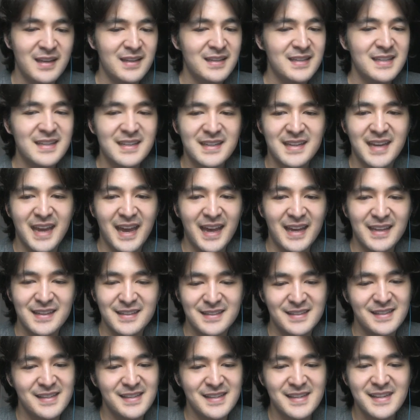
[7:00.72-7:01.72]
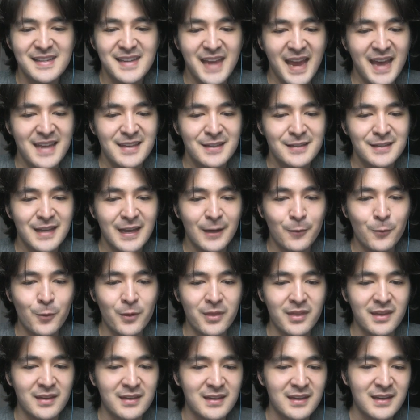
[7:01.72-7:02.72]
he can't attack
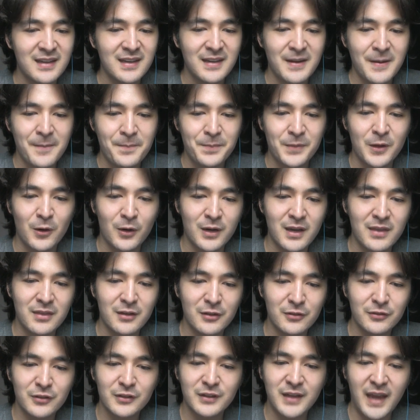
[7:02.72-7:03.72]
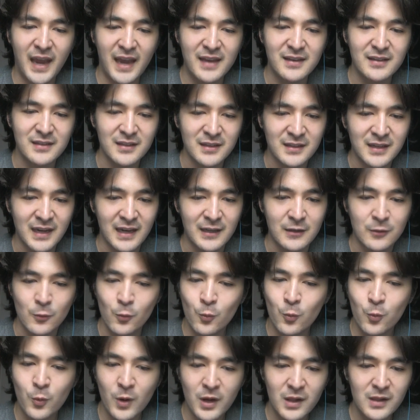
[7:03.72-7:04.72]
with it. Okay, there's the cannon again,
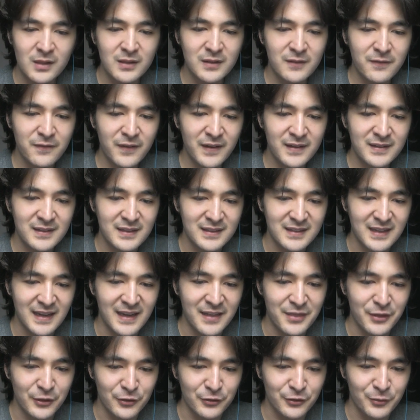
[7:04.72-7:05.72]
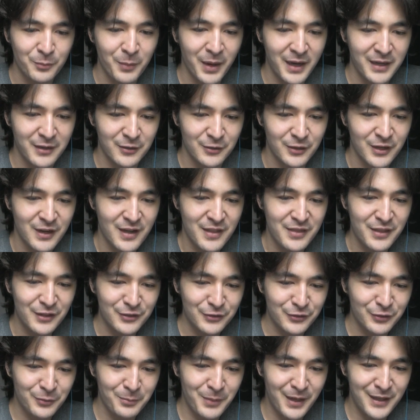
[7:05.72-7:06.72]
well defended, and there's the miner.
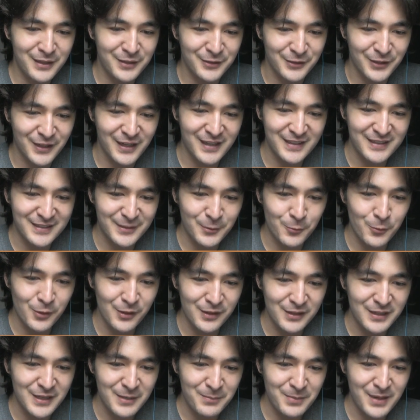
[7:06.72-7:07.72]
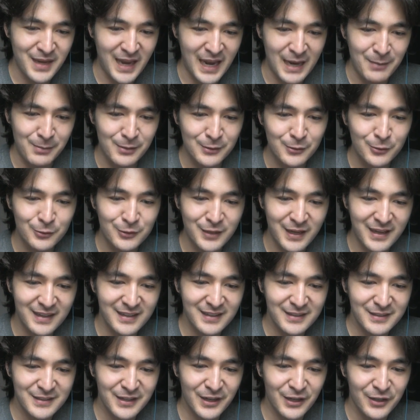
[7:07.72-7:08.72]
There's the miner, and will he be able to take
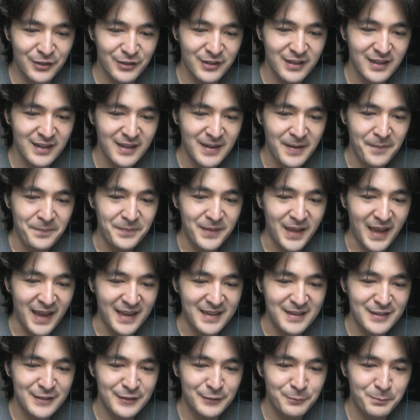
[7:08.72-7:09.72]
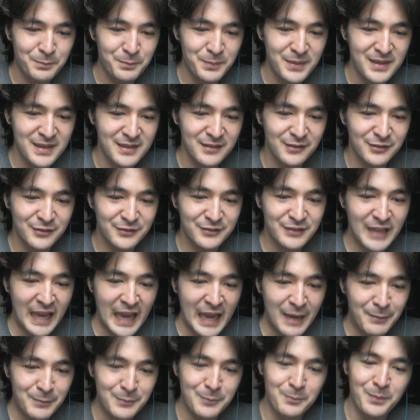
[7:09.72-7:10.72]
it down? He's being
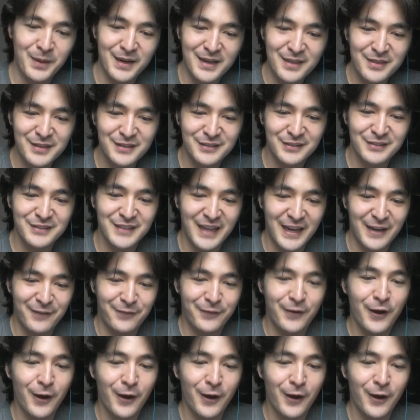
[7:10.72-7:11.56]
stabbed by these knife